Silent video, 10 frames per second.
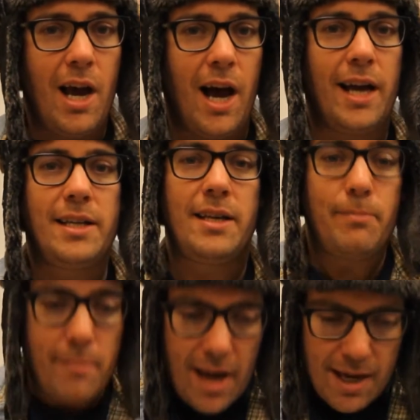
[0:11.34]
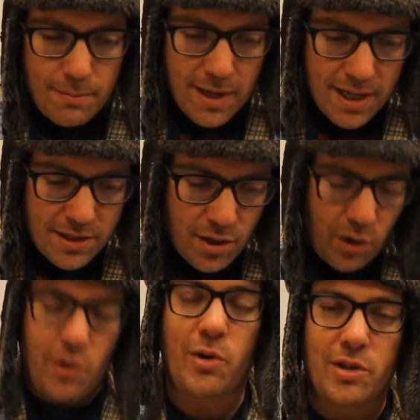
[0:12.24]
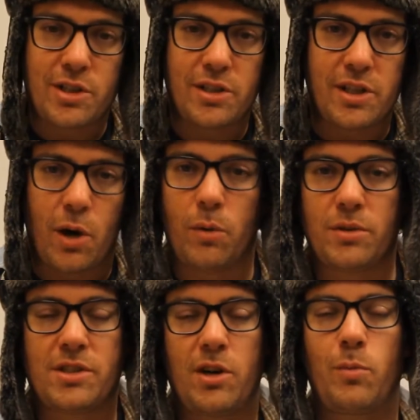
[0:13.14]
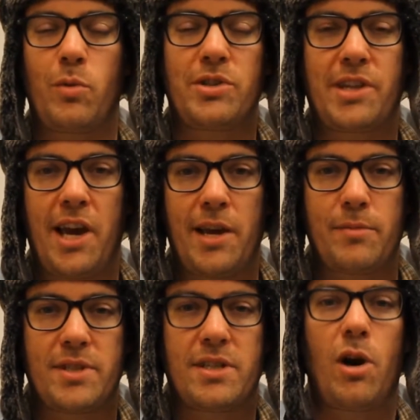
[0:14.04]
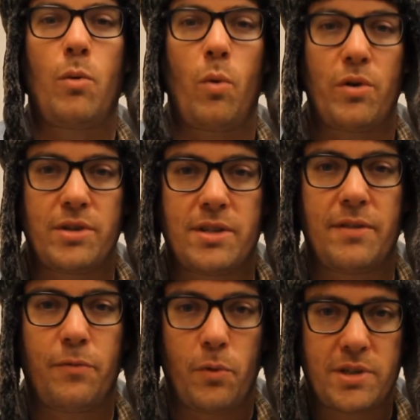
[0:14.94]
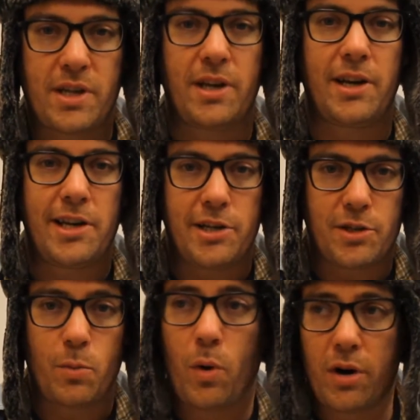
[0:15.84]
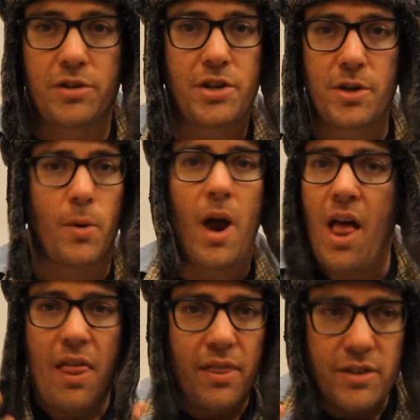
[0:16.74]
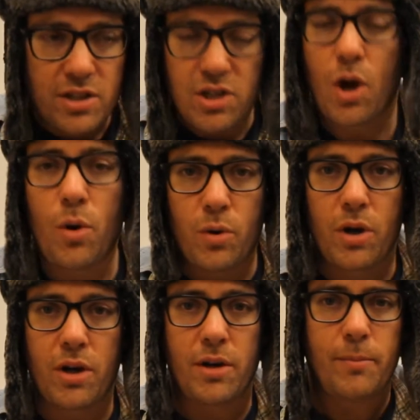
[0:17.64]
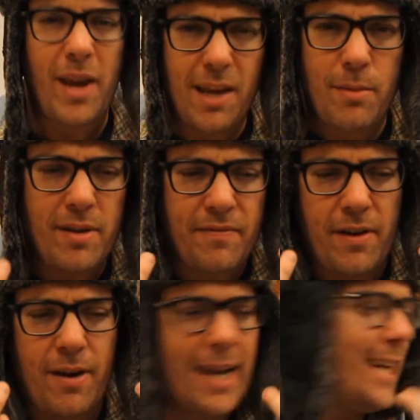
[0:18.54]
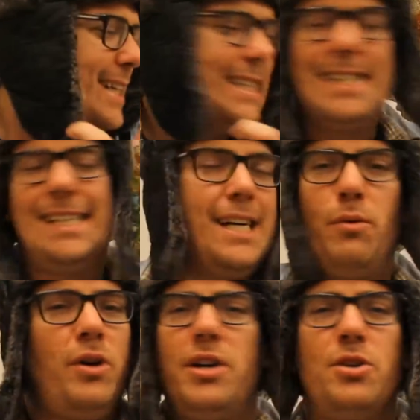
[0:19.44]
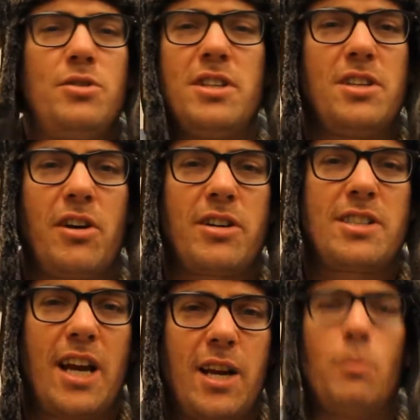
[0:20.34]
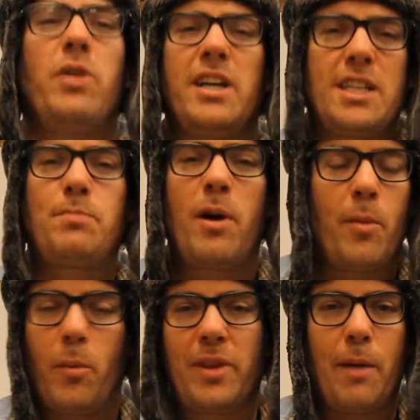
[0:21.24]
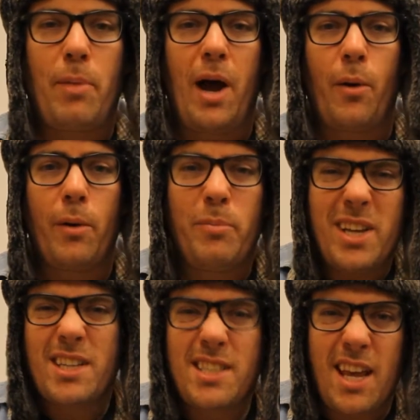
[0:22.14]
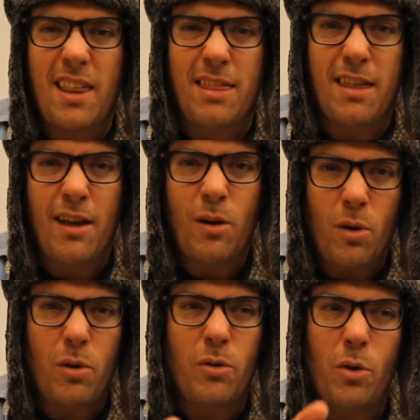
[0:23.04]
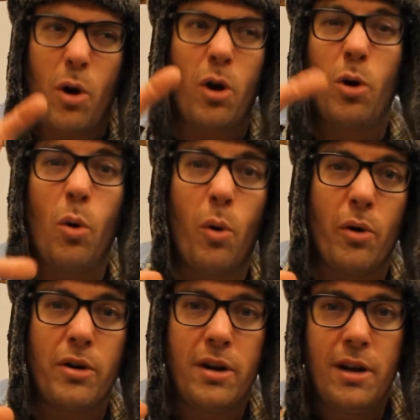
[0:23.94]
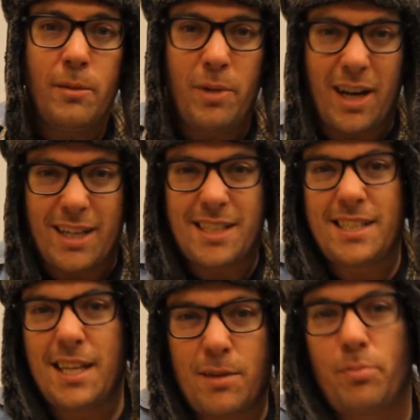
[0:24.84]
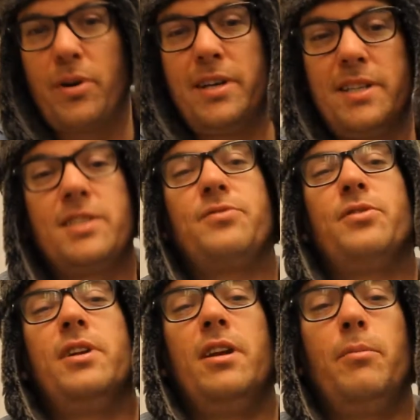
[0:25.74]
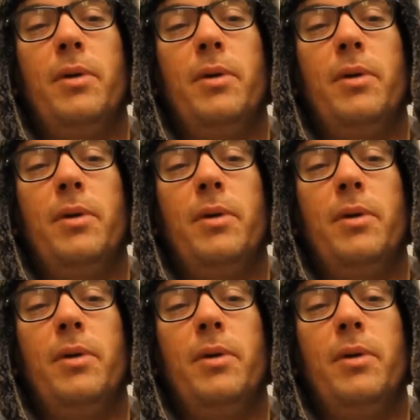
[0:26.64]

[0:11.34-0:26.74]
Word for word: I made me turn to the old Star Wars games. Star Wars, The Force Unleashed, 1 and 2. So good. Making me feel like I want to use the dark side. I want to experiment with that power. Be a Sith. Not a Lord, but like a Sith apprentice for a little